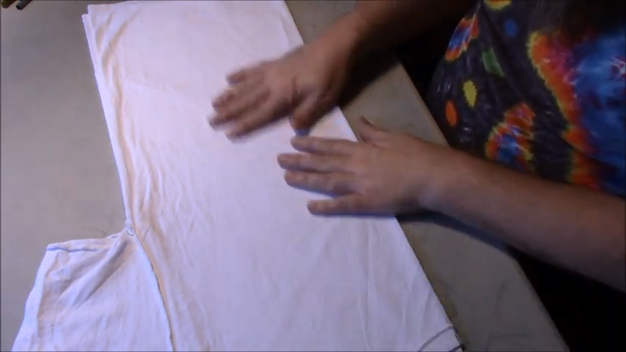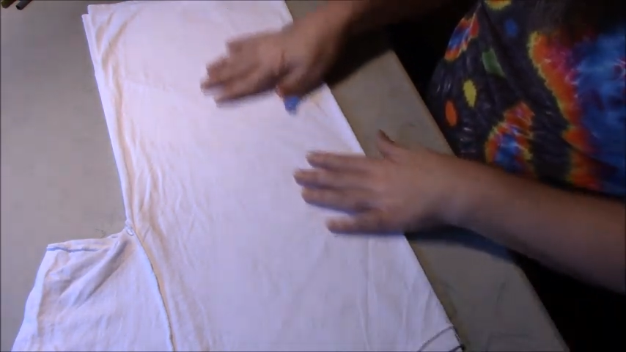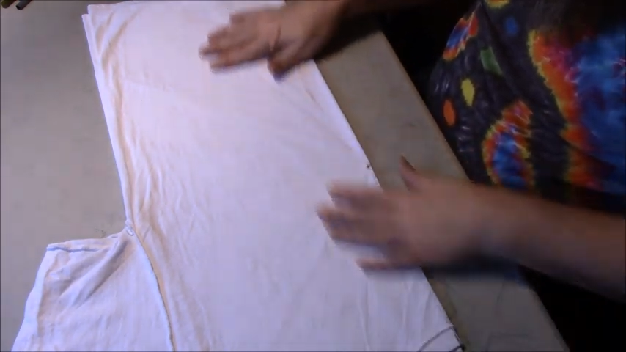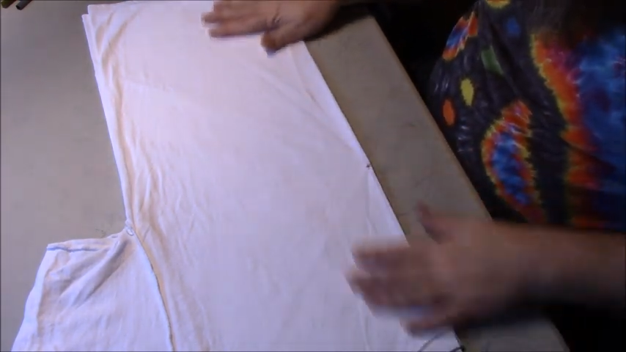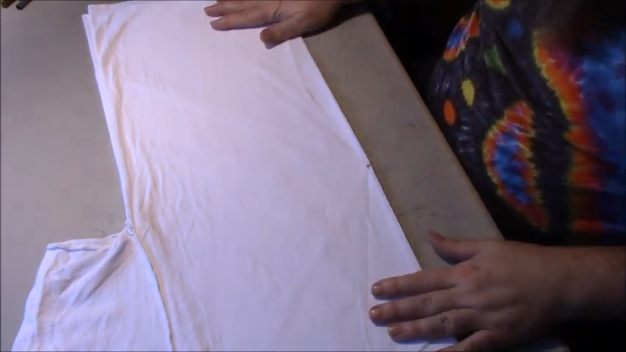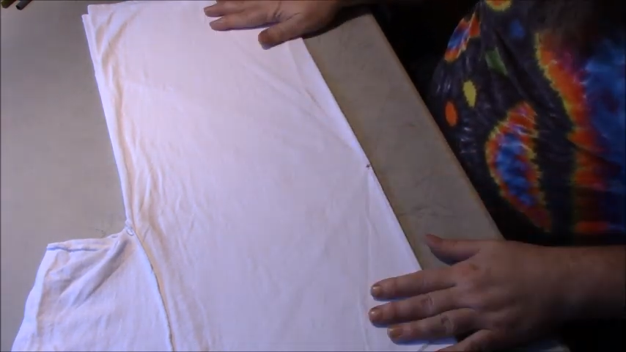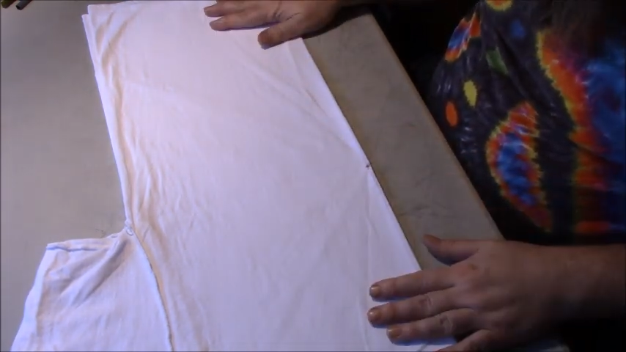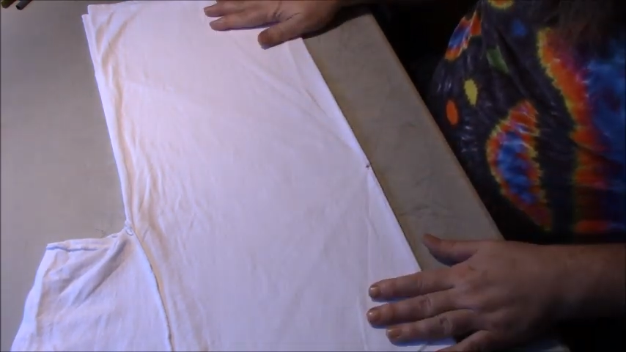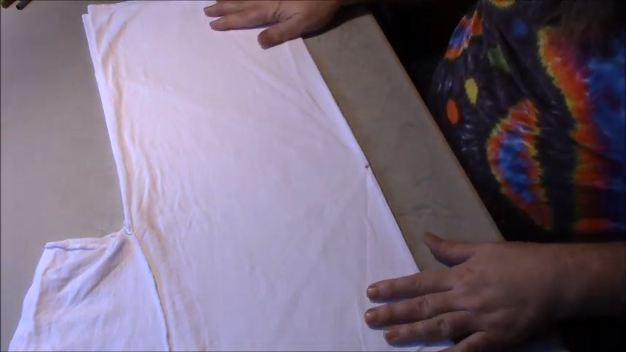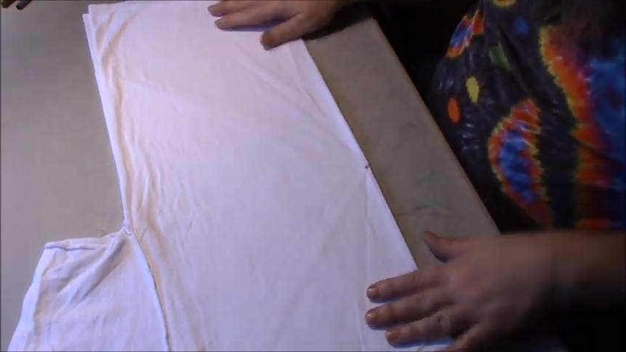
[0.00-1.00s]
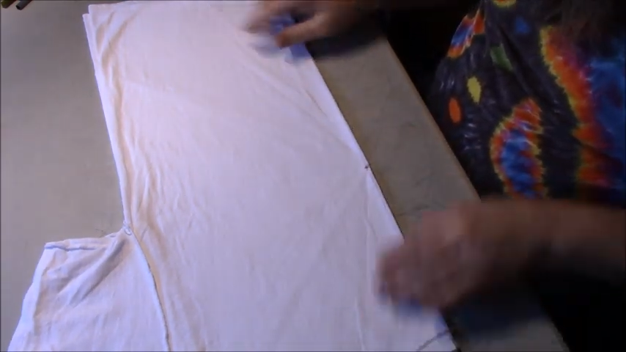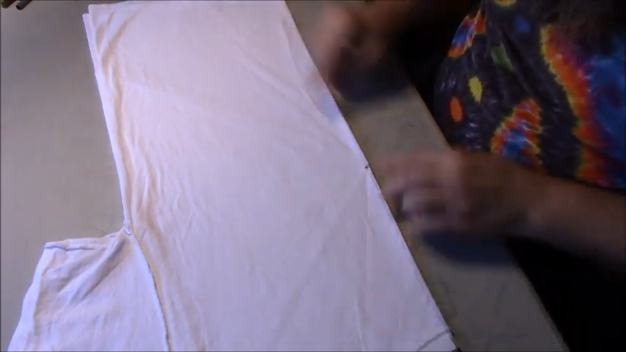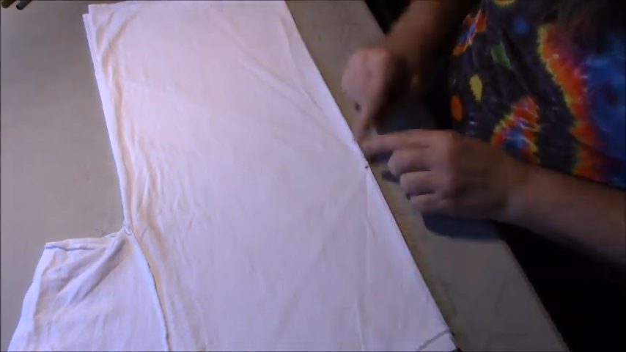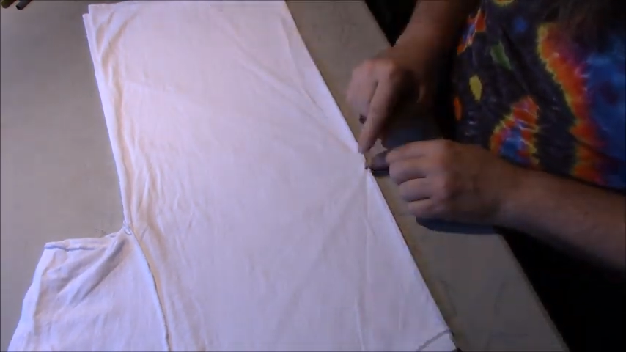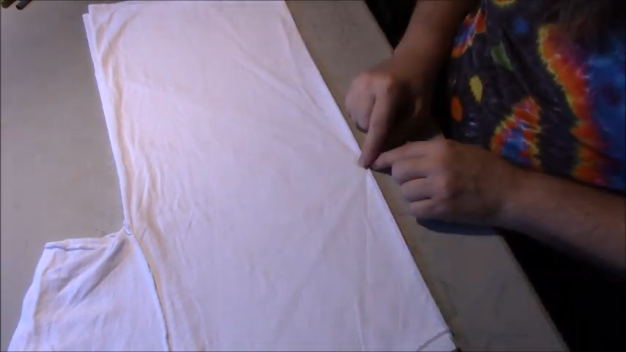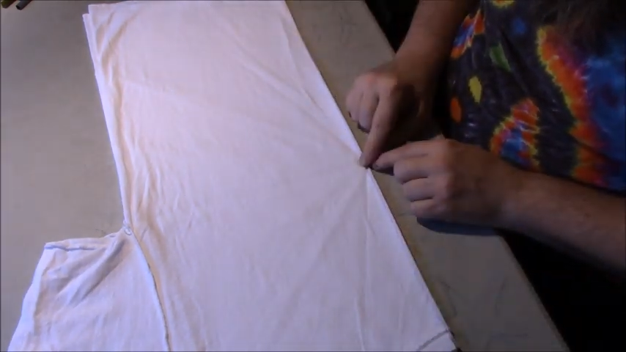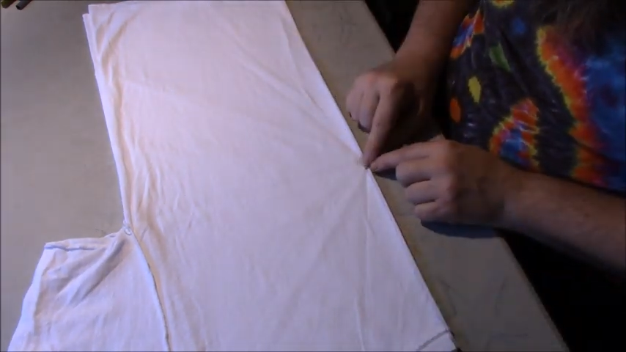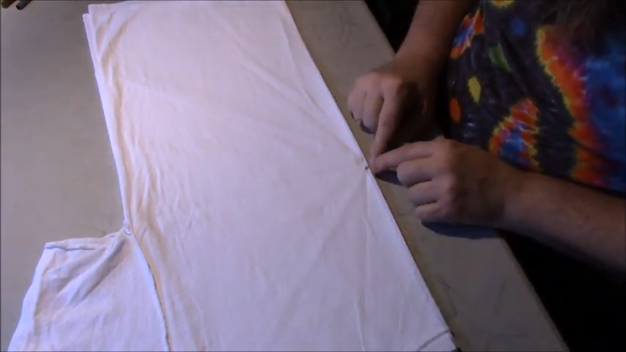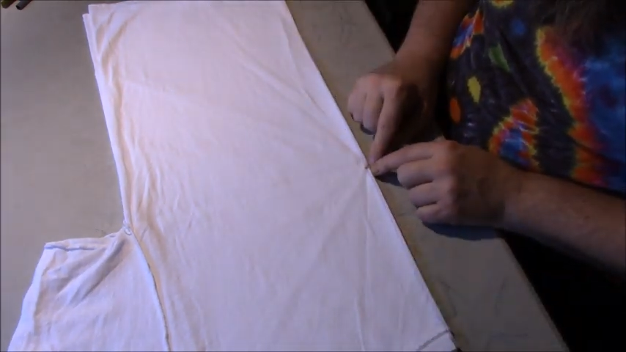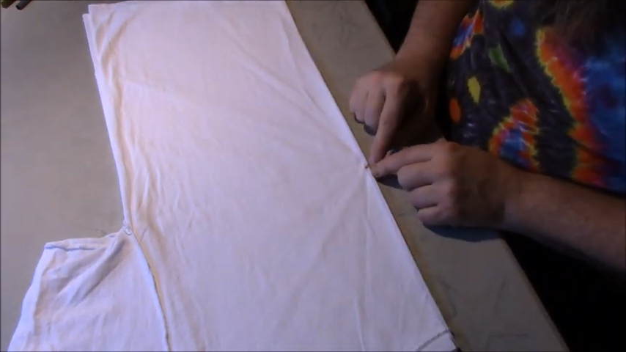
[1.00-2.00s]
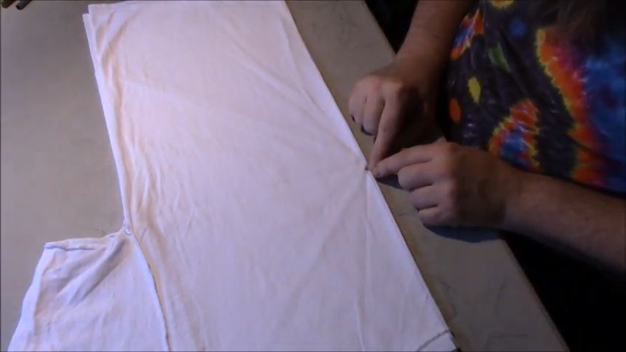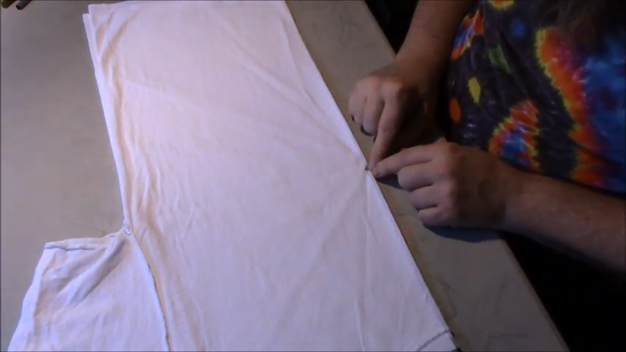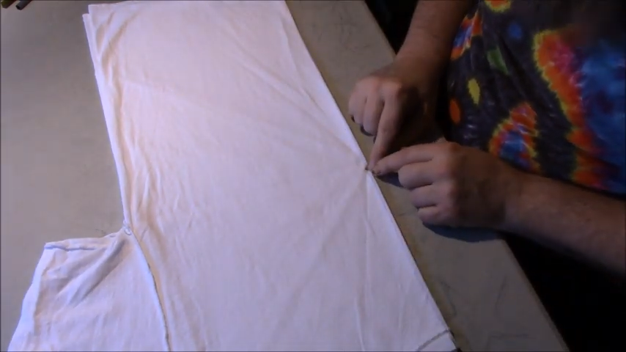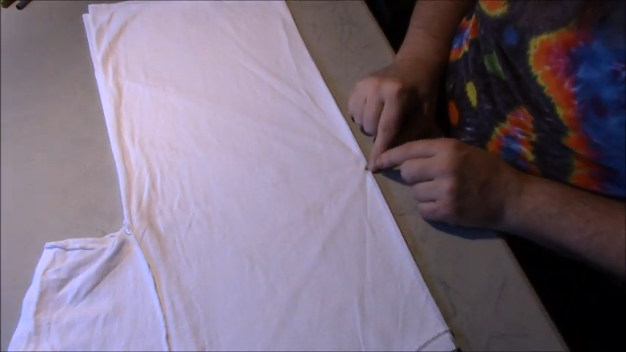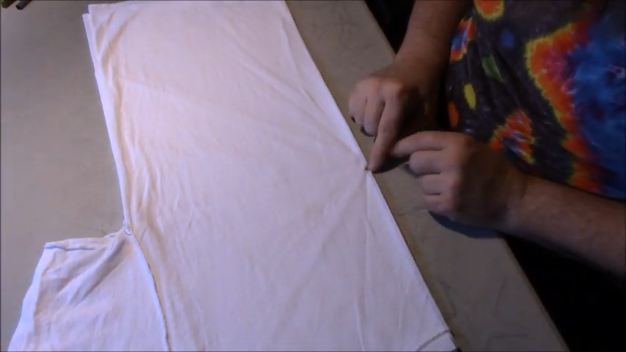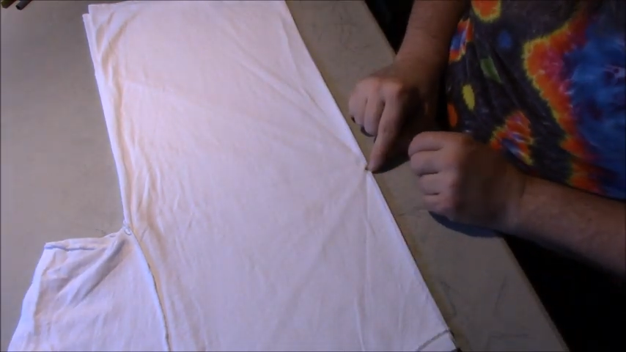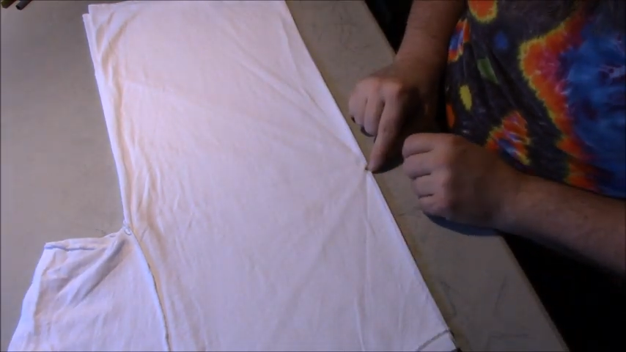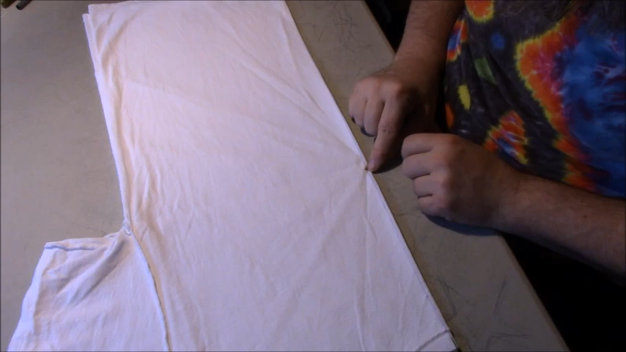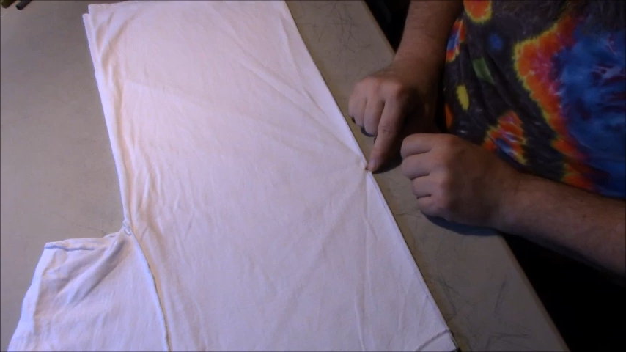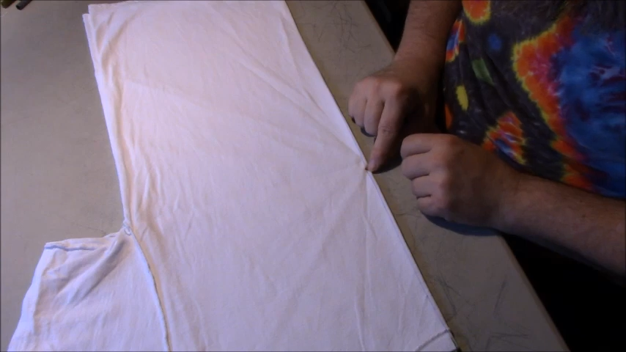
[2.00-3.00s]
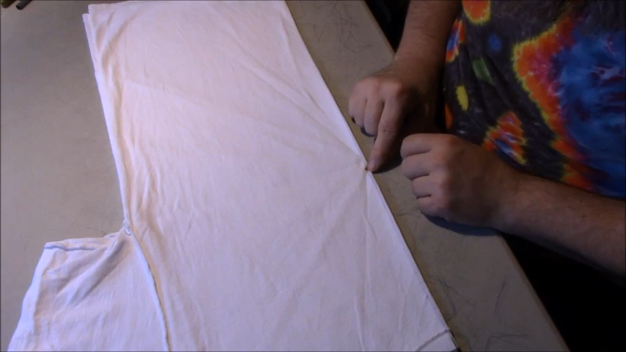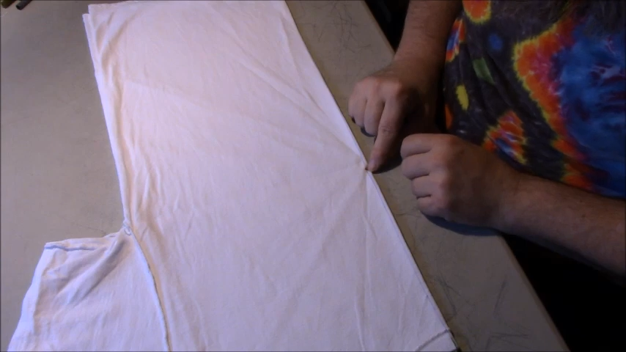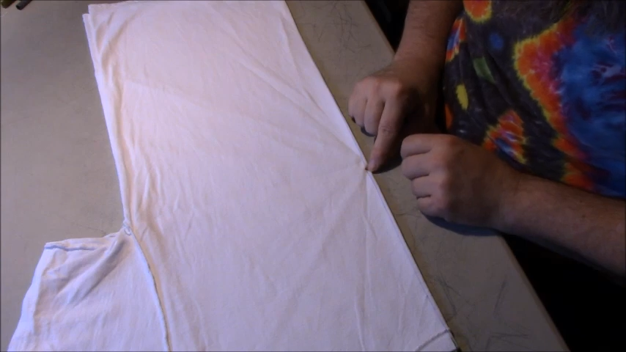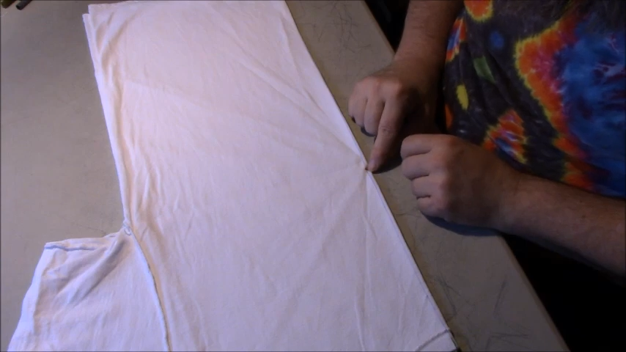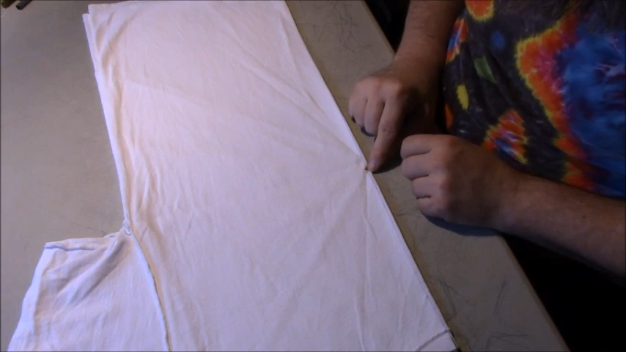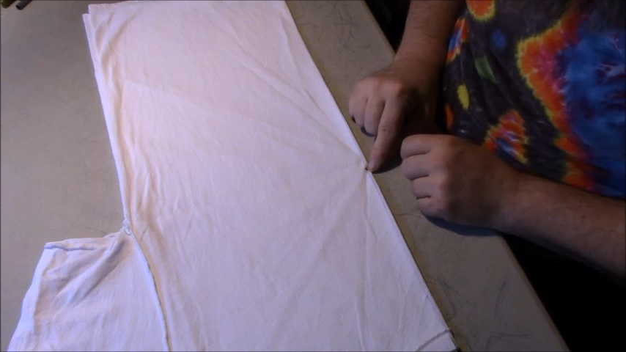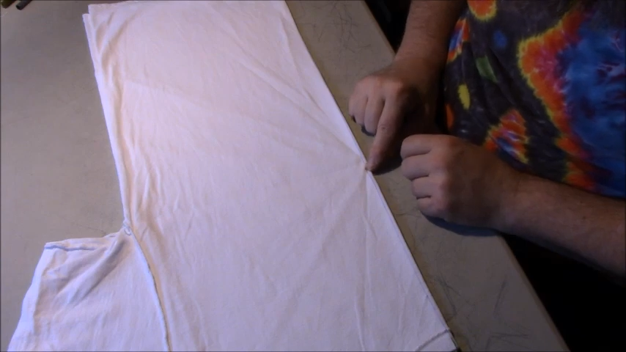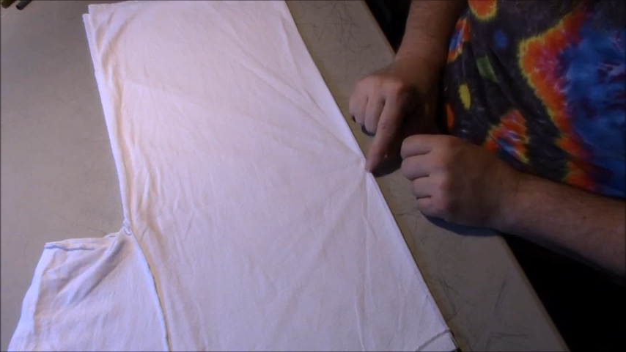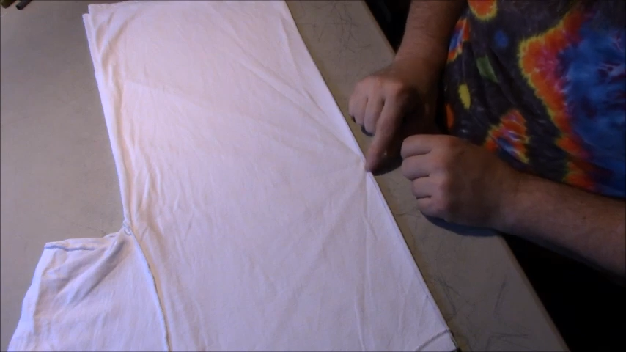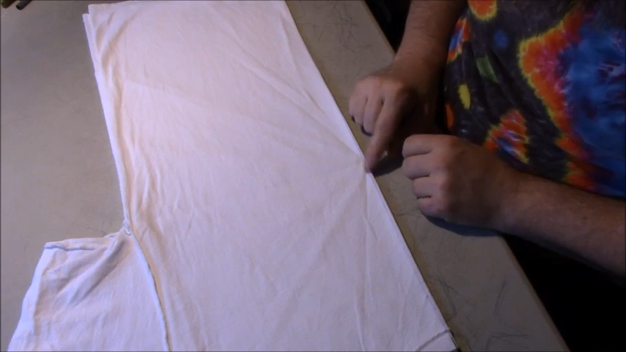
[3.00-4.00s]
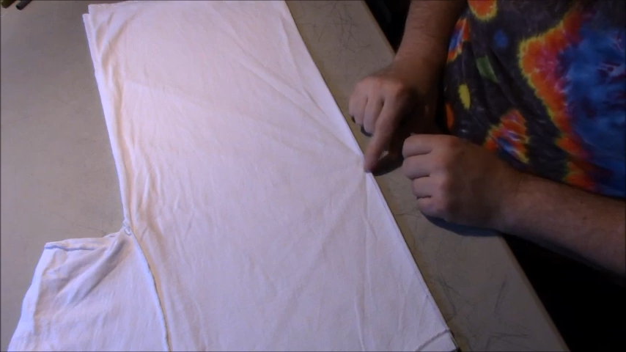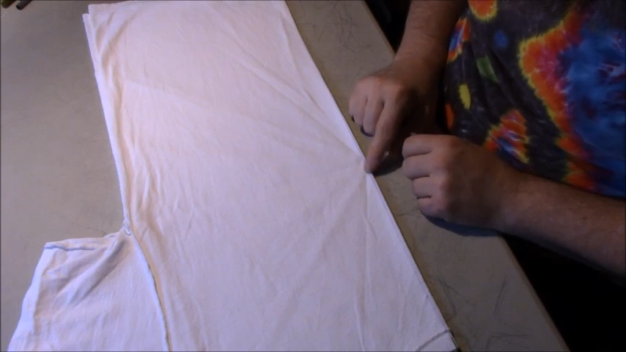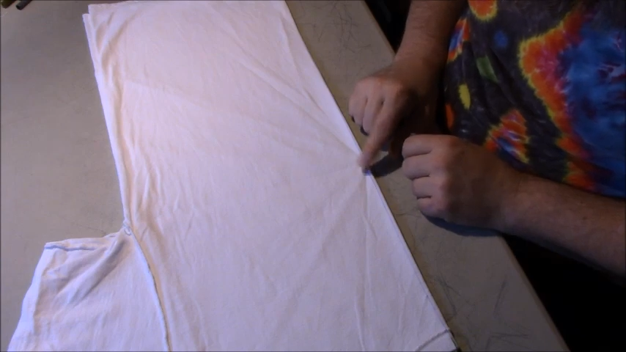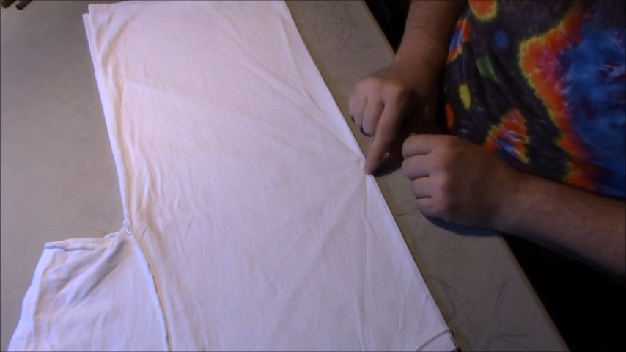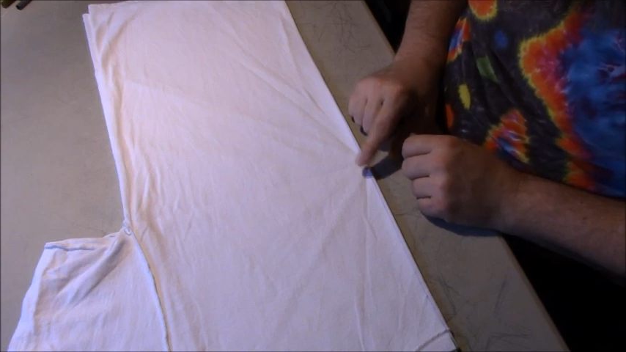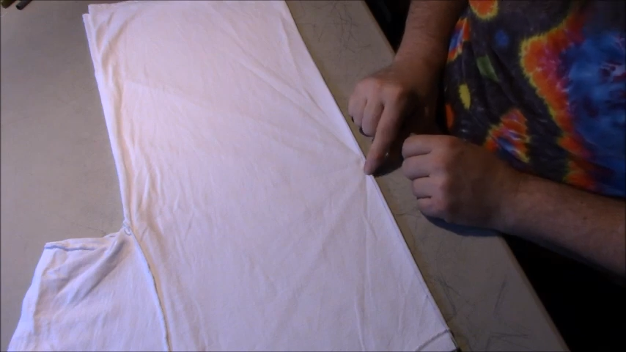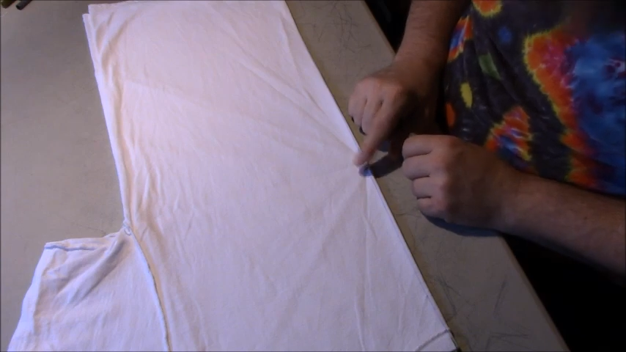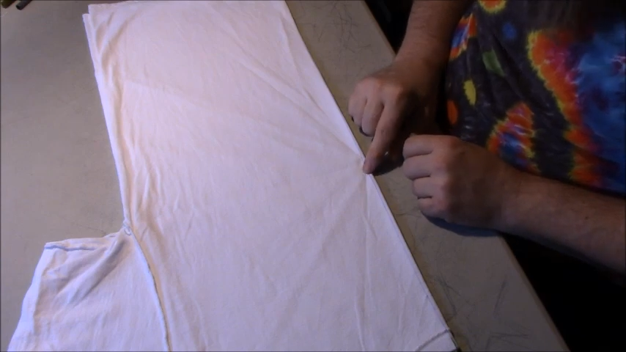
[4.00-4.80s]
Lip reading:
No face is visible, so there are no lips to read.